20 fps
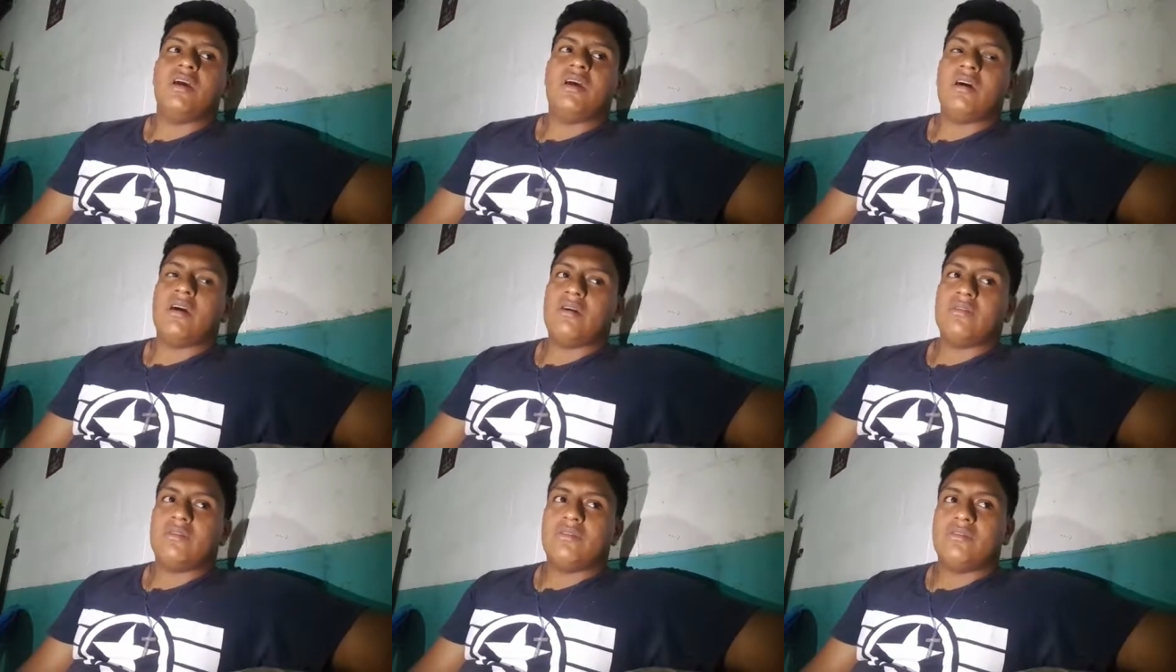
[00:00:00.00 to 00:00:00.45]

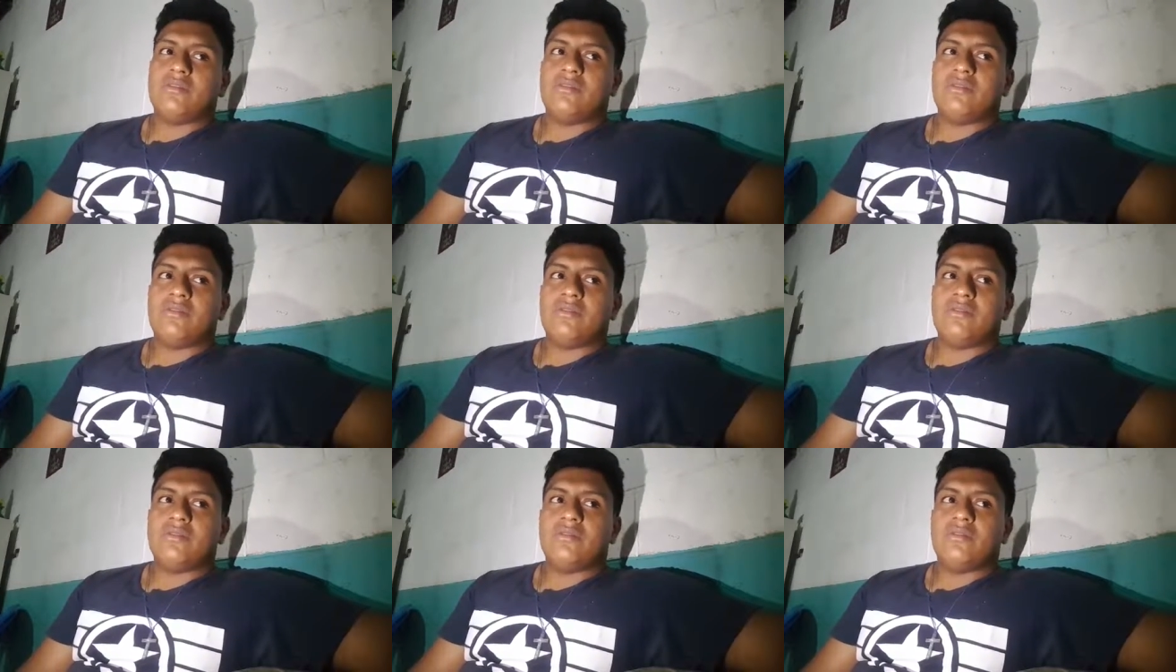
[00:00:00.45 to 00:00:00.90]
how
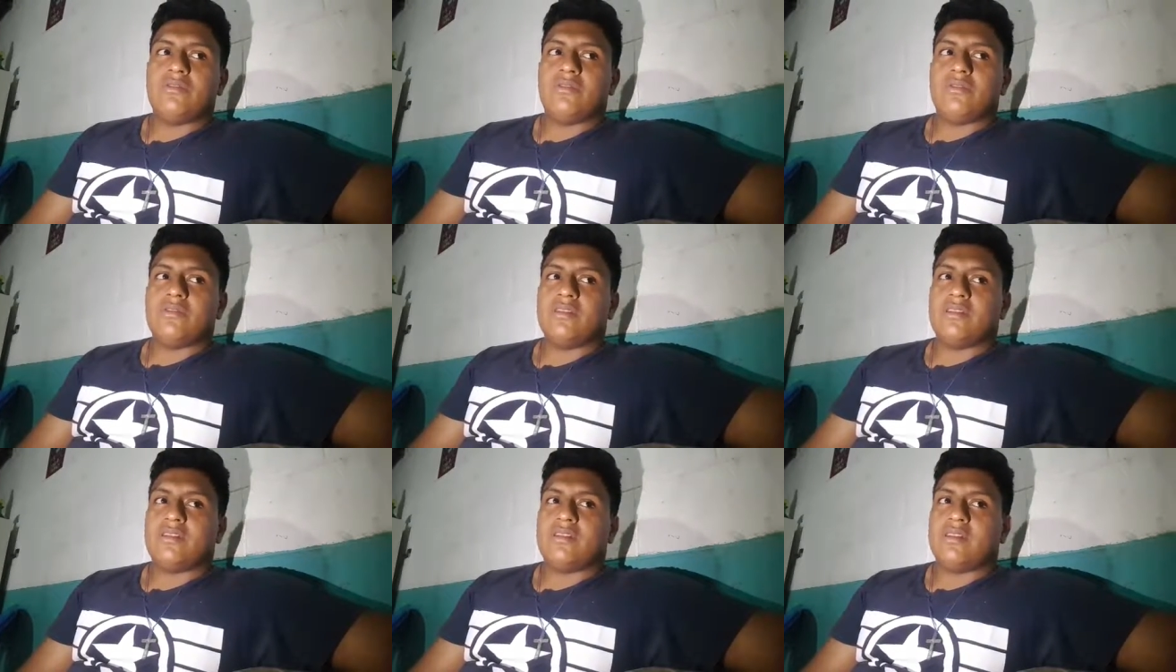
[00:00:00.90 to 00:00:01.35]
to
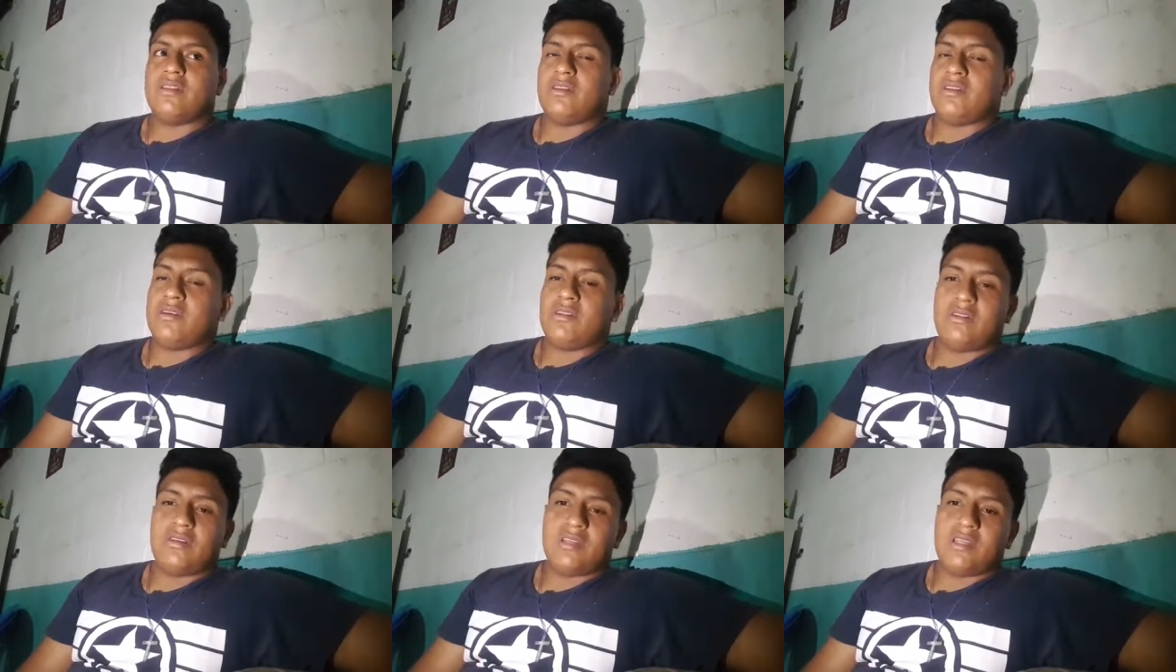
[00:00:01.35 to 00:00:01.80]
use the
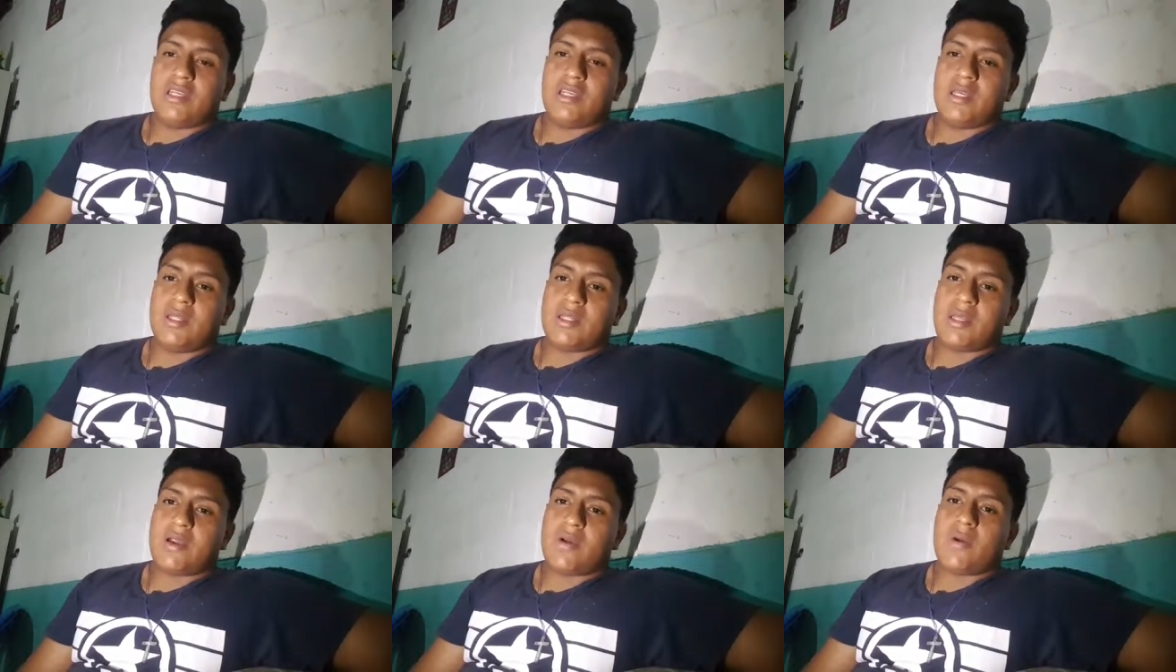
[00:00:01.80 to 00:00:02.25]

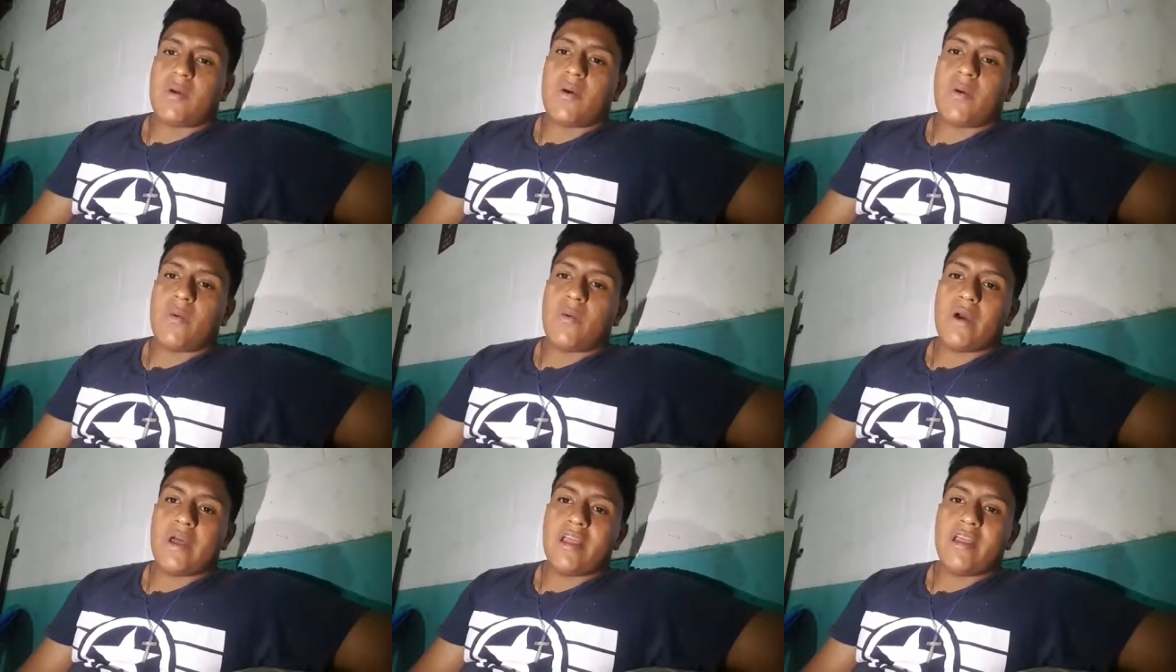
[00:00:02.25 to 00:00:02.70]
technology in the
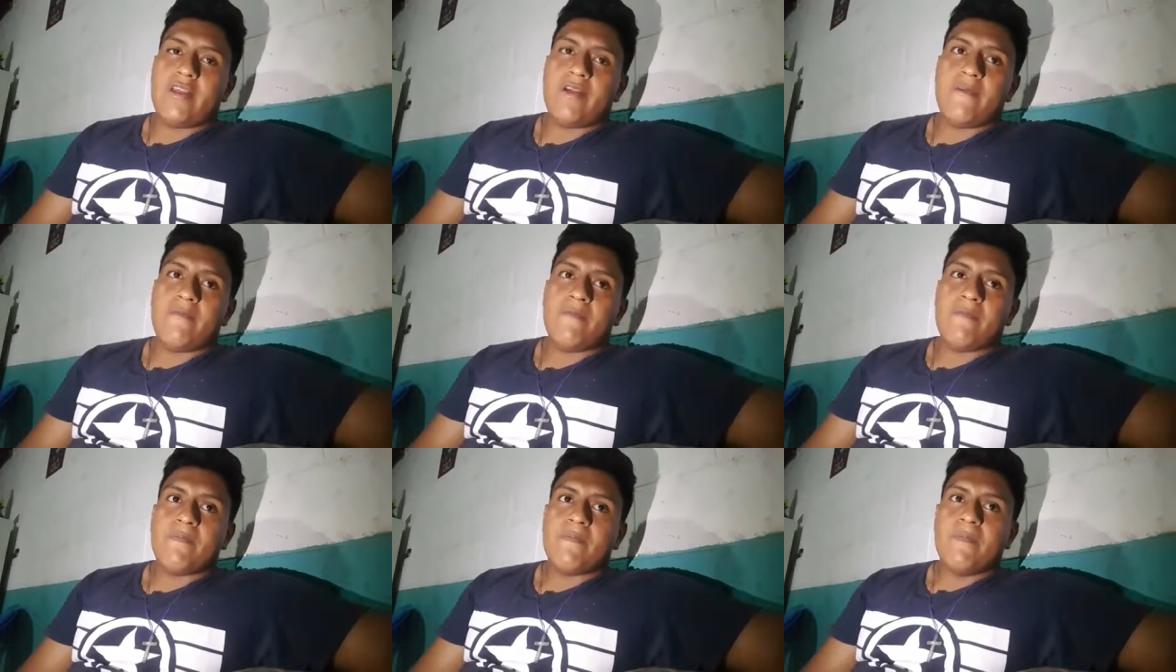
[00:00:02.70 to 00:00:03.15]
wrong
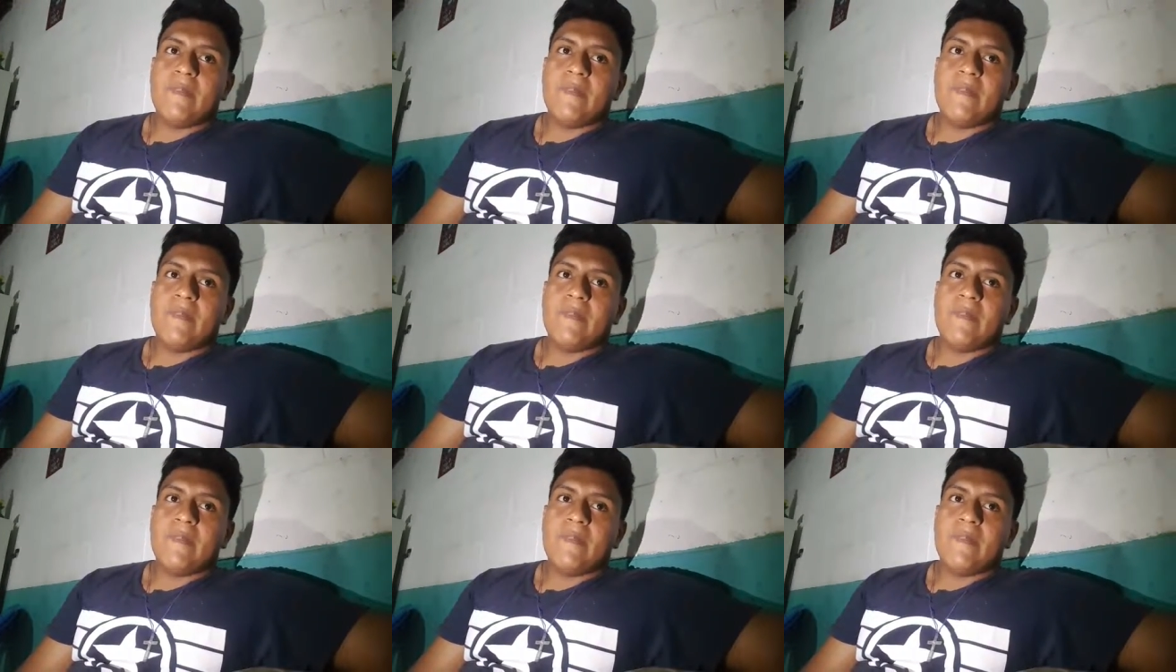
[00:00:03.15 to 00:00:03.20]
way